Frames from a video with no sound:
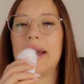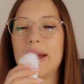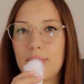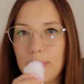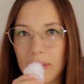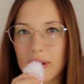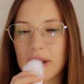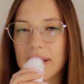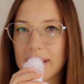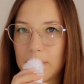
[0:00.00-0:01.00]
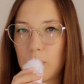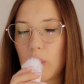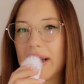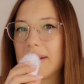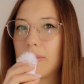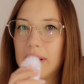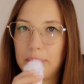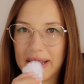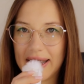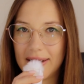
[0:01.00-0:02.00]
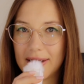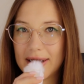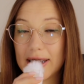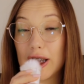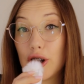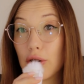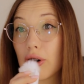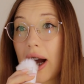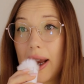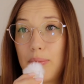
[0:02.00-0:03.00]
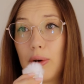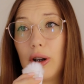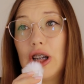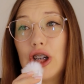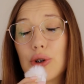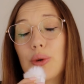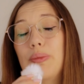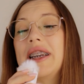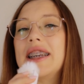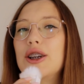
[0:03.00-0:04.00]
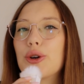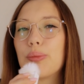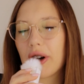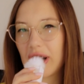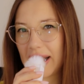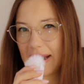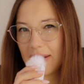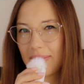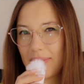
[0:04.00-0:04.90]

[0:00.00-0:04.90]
Important advice for the beginners. Your high poly should be super clean.